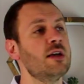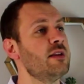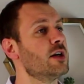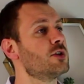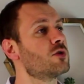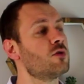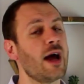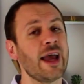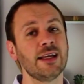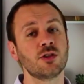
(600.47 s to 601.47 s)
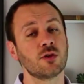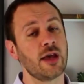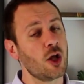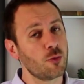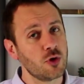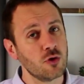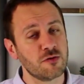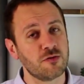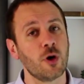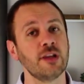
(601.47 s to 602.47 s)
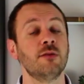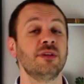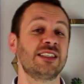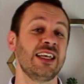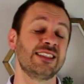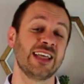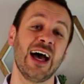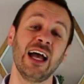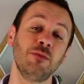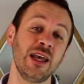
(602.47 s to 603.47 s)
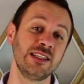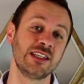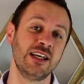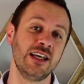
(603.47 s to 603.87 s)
they are trying to help you avoid the mistakes that I made